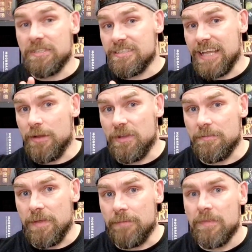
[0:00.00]
but stay
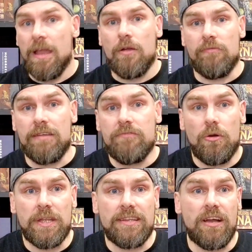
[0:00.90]
with me. When
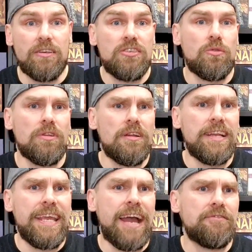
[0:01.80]
rolling dice, you'll
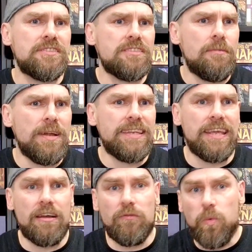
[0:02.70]
likely have some
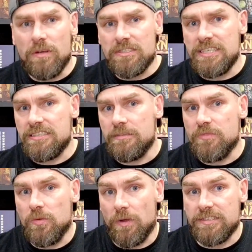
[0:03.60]
idea of what
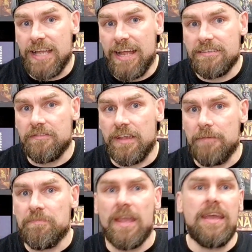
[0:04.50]
systems you want to
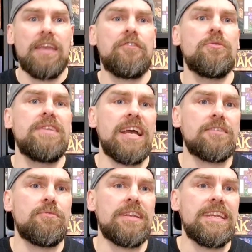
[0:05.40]
activate. If you
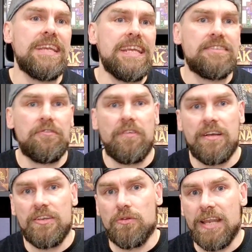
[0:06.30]
desperately need to
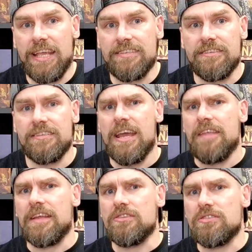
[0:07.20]
fire your lasers,
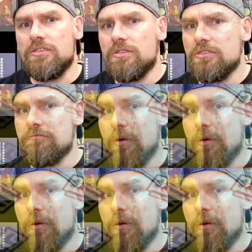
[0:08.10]
then as soon as